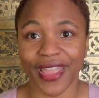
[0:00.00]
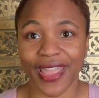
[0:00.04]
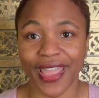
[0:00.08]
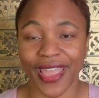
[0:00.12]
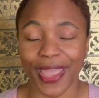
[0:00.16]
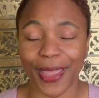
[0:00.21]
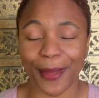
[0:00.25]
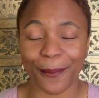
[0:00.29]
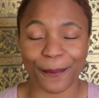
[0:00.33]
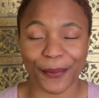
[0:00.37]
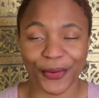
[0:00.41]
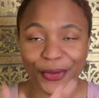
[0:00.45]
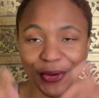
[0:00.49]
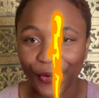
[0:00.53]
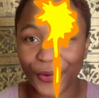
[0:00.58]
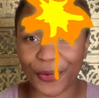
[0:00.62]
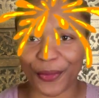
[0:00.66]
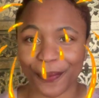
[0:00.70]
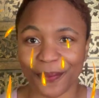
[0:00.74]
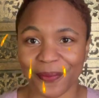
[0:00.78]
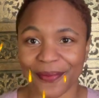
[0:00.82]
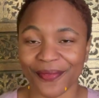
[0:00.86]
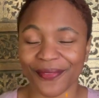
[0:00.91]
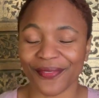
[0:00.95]
And boom,
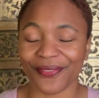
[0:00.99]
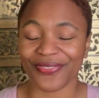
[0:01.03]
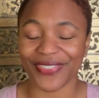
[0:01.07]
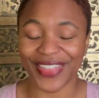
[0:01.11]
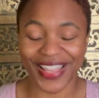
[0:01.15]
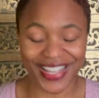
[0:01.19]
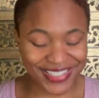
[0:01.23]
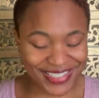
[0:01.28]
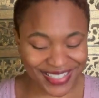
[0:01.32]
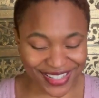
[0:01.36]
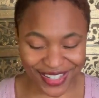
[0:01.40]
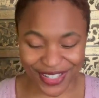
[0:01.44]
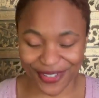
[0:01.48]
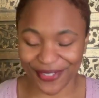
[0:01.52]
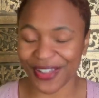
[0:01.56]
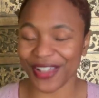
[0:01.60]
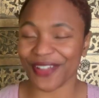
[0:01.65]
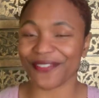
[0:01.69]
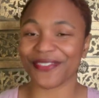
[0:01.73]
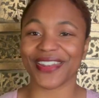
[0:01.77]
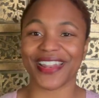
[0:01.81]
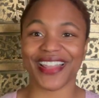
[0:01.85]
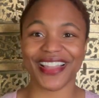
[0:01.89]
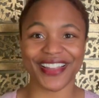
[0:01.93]
that's how you have
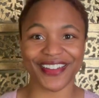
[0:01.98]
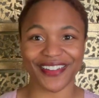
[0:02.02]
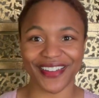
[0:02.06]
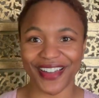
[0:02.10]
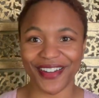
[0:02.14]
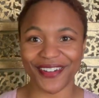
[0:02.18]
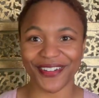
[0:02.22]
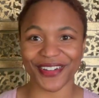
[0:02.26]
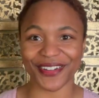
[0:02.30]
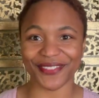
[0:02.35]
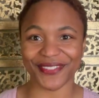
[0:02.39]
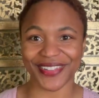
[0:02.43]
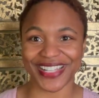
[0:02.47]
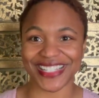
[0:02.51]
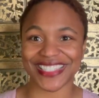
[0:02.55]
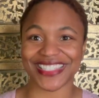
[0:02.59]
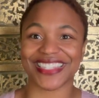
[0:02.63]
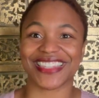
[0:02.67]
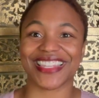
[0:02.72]
an anger alchemist.